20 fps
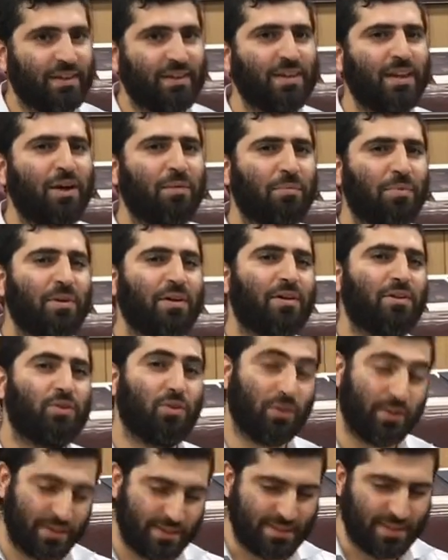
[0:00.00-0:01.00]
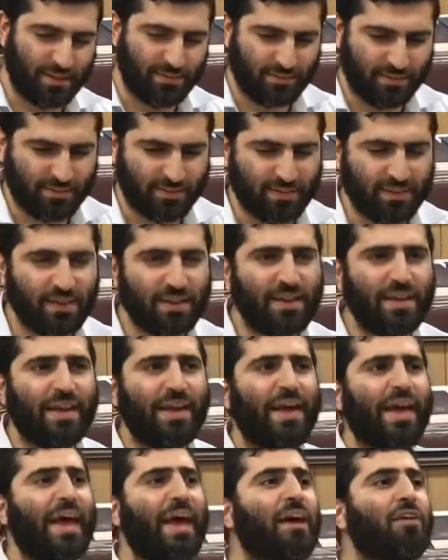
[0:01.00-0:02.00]
Number 27.
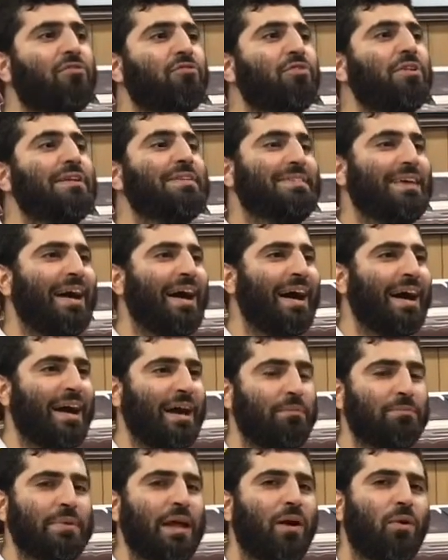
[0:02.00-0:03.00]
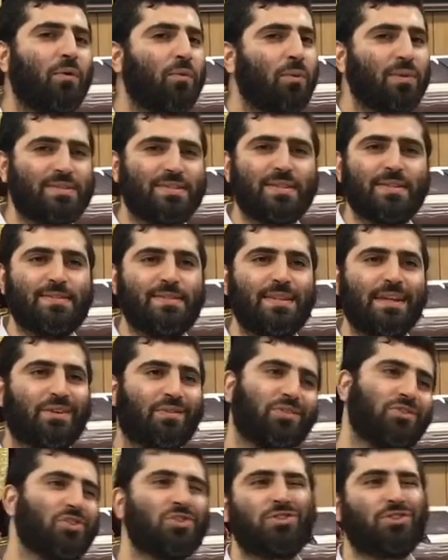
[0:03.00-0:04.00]
Every time, now what's the
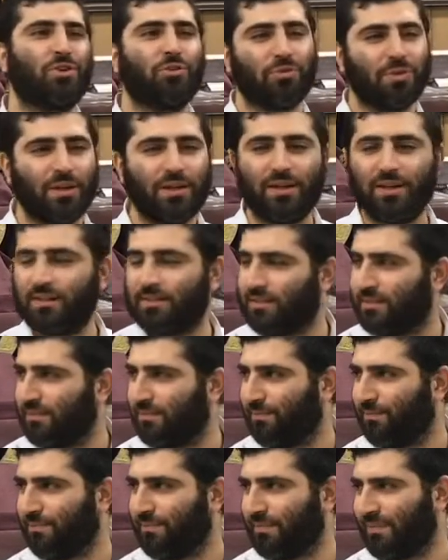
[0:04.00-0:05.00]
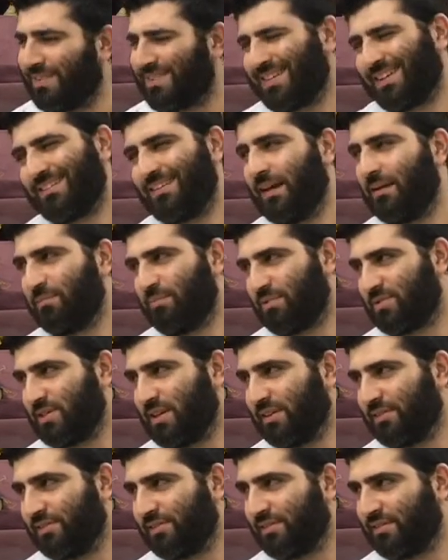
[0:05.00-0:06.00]
secret? Just to read it, it's like
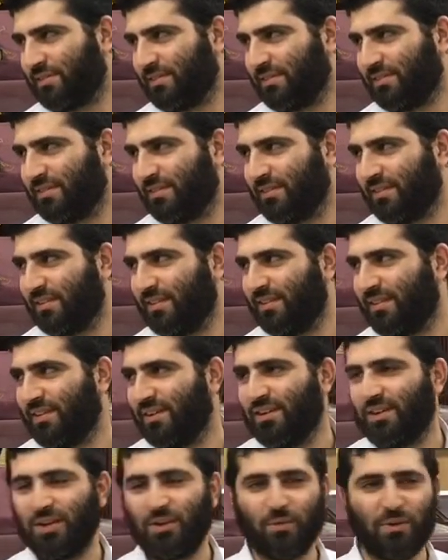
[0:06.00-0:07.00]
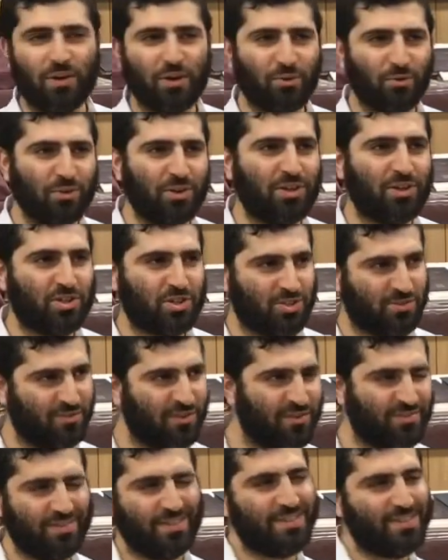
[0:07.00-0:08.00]
10%. You want to reach
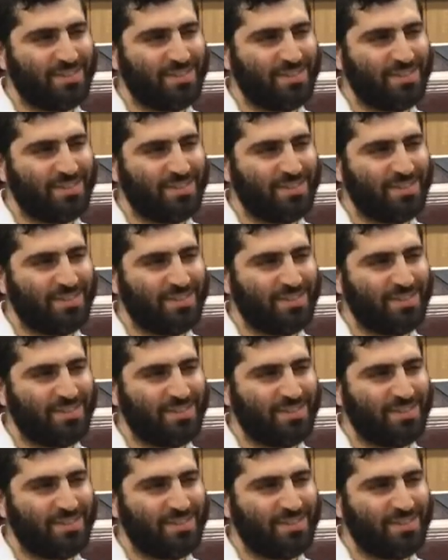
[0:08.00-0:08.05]
50,